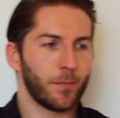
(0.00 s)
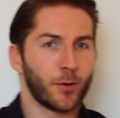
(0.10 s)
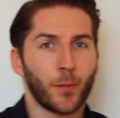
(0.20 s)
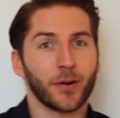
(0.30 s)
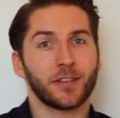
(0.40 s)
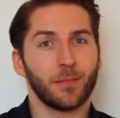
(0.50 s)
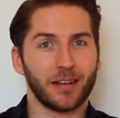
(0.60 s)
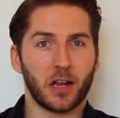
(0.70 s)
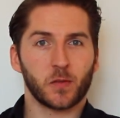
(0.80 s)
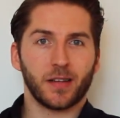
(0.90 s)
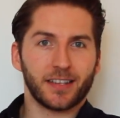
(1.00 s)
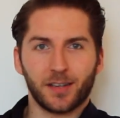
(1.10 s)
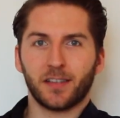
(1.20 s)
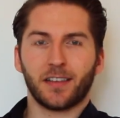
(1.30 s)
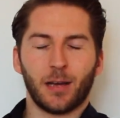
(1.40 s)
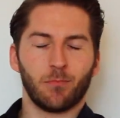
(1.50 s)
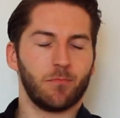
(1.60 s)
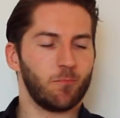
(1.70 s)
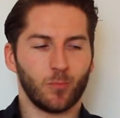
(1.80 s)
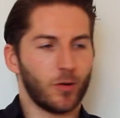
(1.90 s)
property management
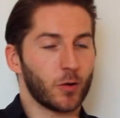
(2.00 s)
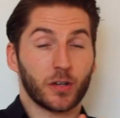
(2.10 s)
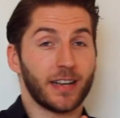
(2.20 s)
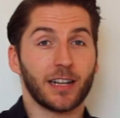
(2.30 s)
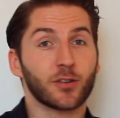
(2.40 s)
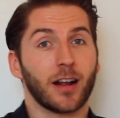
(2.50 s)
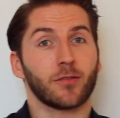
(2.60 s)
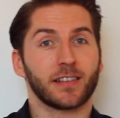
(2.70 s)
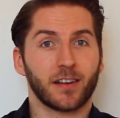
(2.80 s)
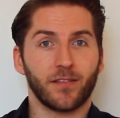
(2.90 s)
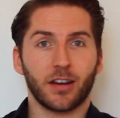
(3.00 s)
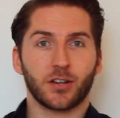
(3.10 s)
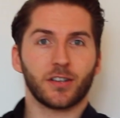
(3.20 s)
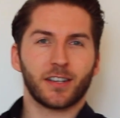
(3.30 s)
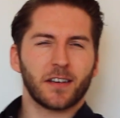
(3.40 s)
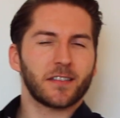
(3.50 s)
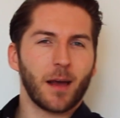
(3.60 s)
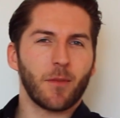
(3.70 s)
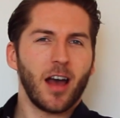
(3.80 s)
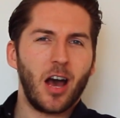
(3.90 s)
system, or central reservation
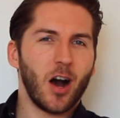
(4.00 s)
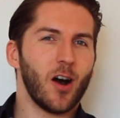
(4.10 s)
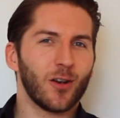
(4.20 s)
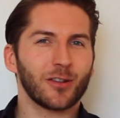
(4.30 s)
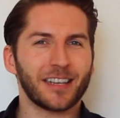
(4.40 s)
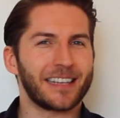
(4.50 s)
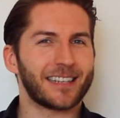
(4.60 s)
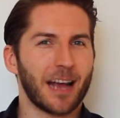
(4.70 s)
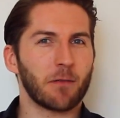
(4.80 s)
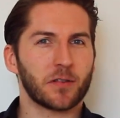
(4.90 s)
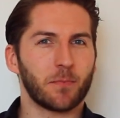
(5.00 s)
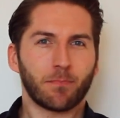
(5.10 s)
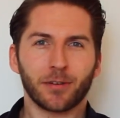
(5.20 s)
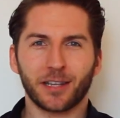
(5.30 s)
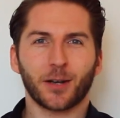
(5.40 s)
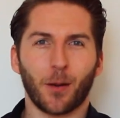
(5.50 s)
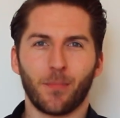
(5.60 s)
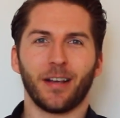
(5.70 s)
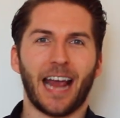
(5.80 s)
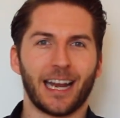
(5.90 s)
system, all this sounds pretty
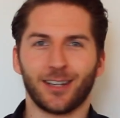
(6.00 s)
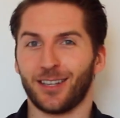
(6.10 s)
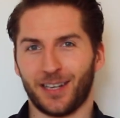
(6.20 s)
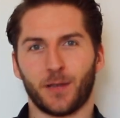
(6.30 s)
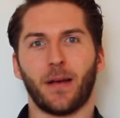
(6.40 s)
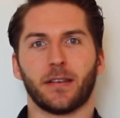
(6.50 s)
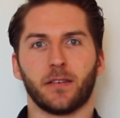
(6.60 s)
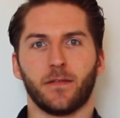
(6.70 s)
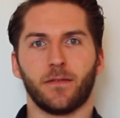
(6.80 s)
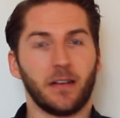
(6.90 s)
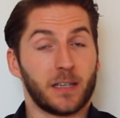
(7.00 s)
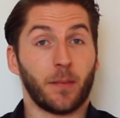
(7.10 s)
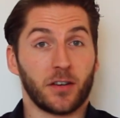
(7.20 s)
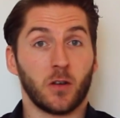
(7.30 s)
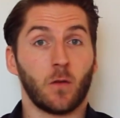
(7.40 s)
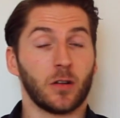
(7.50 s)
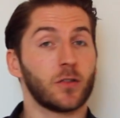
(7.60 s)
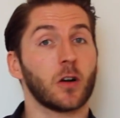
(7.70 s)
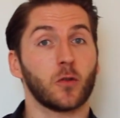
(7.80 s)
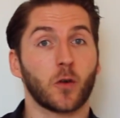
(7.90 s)
complicated and expensive, especially when you
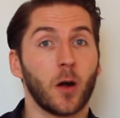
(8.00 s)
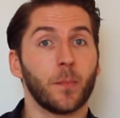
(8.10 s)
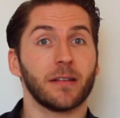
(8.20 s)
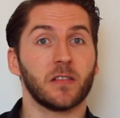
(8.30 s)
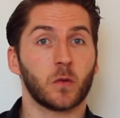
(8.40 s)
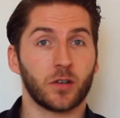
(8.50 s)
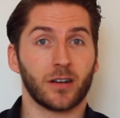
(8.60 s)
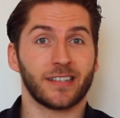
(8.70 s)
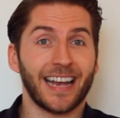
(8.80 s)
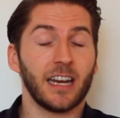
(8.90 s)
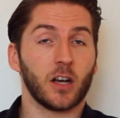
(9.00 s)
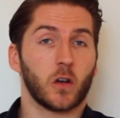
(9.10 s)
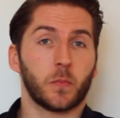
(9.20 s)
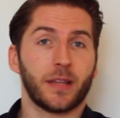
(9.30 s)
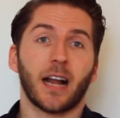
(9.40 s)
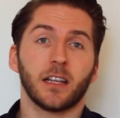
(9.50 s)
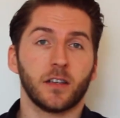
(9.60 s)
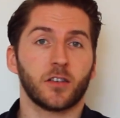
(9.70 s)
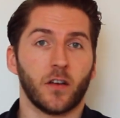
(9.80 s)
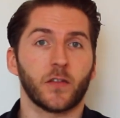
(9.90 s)
talk to companies which are selling
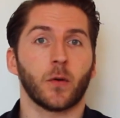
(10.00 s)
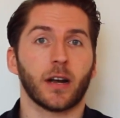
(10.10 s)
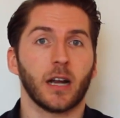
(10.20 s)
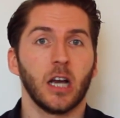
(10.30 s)
hospitality software.